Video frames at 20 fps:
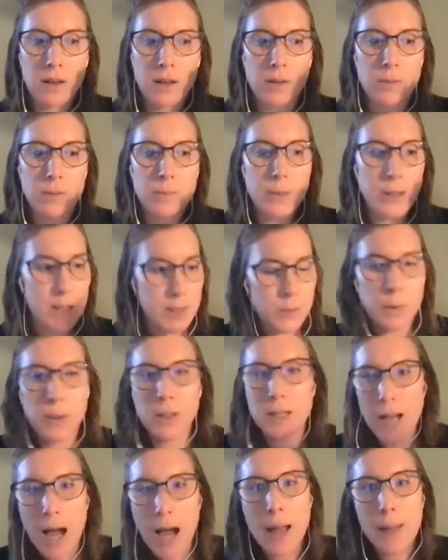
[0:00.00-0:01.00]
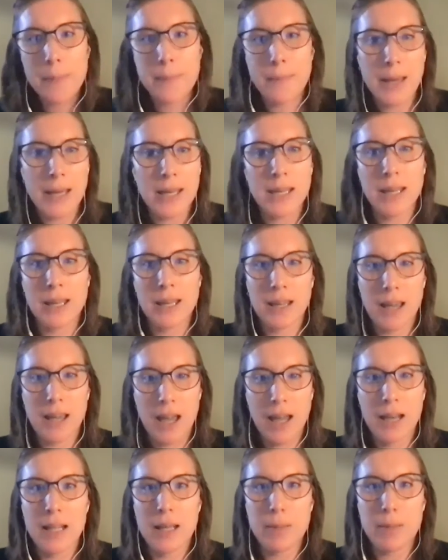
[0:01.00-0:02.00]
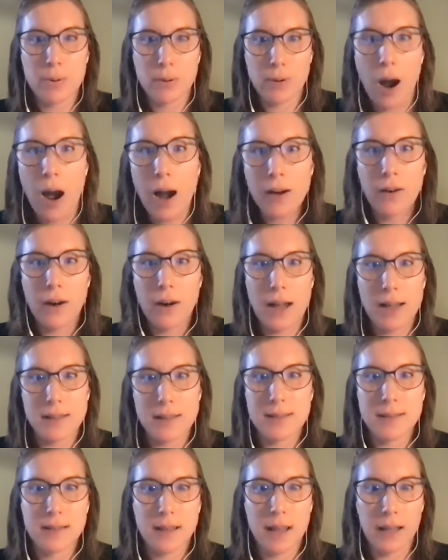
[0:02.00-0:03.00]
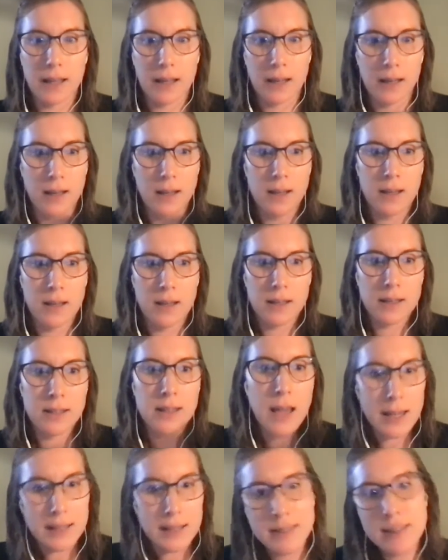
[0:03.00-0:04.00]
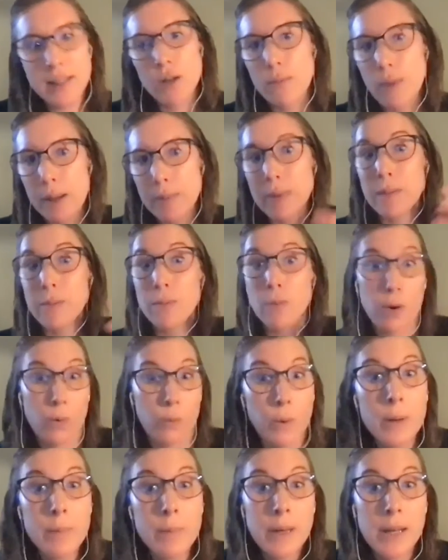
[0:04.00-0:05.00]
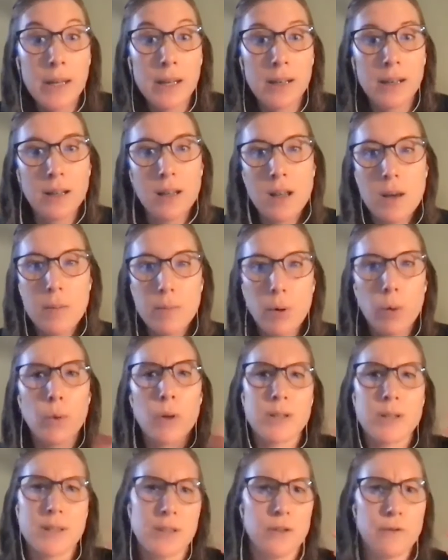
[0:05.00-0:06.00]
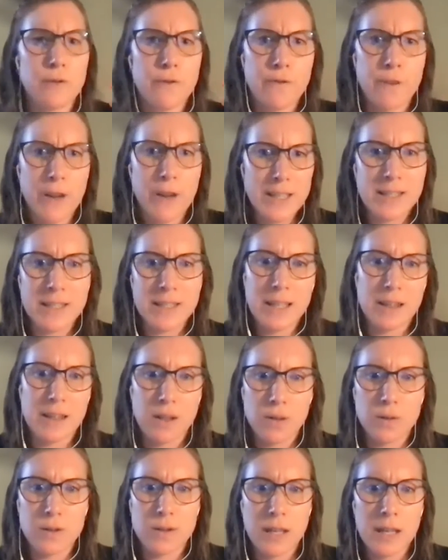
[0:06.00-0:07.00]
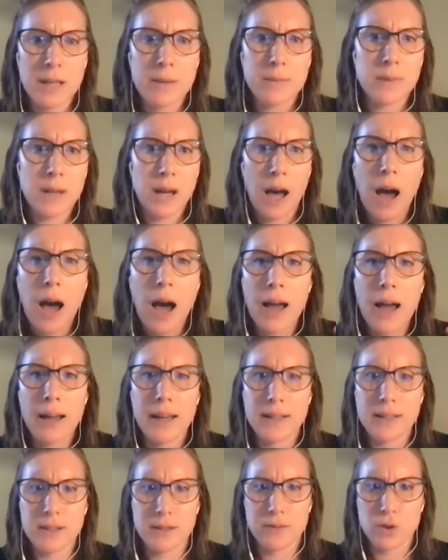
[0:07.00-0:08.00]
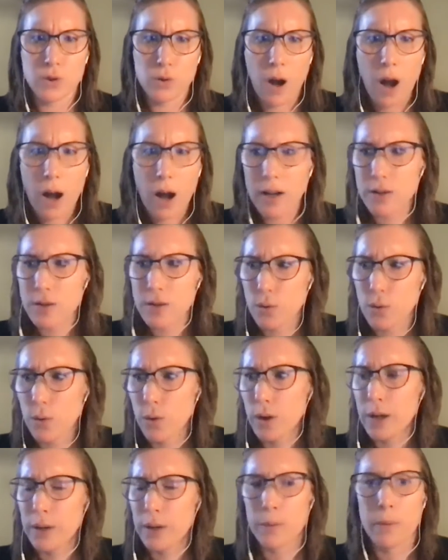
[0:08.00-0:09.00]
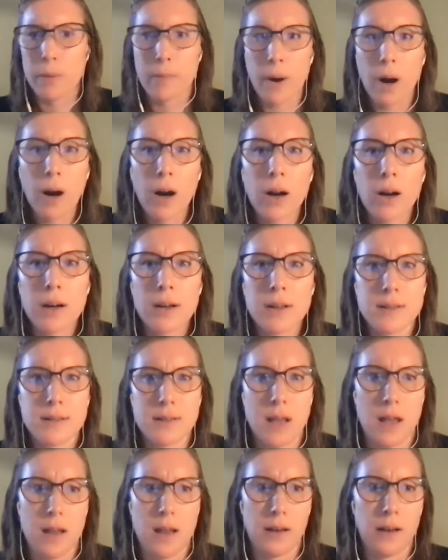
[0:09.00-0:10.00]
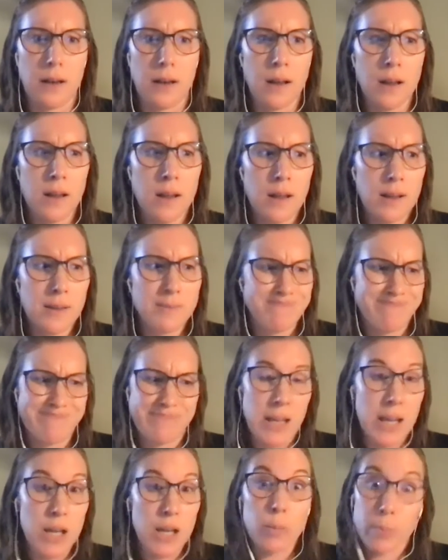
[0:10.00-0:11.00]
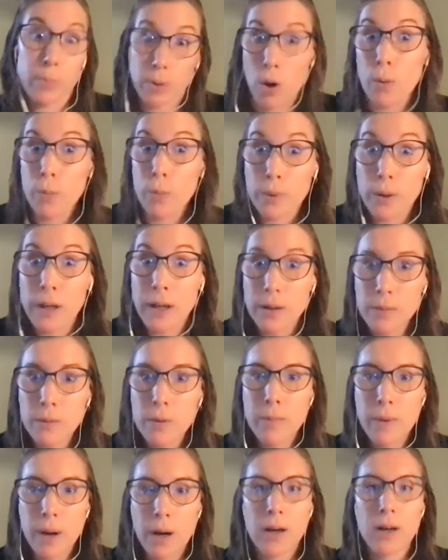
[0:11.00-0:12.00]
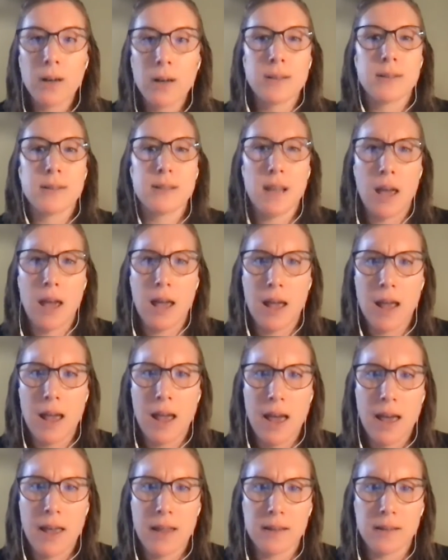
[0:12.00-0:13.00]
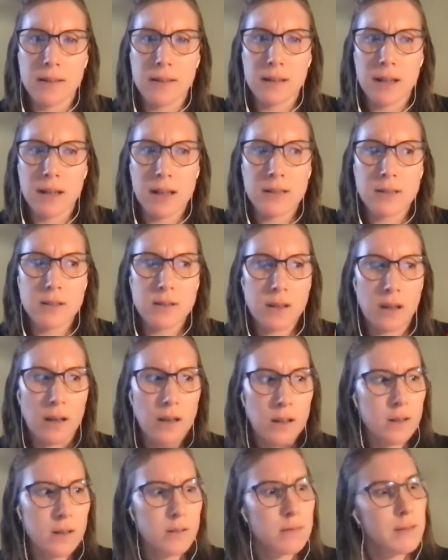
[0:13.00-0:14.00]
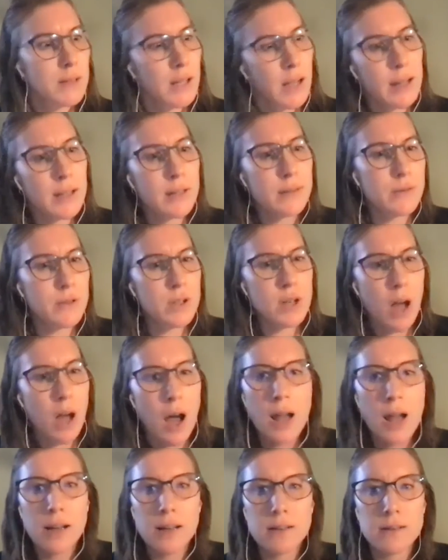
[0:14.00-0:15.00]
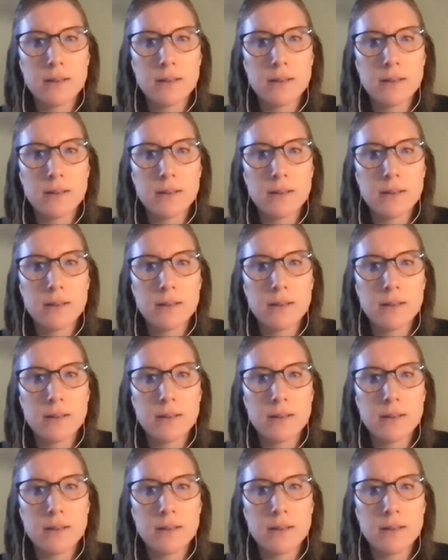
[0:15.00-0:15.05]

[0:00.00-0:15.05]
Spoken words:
because we're not making any progress. Like, yes, there might be more women, but we're still facing those same kinds of derogatory remarks and inappropriate remarks. And it's kind of not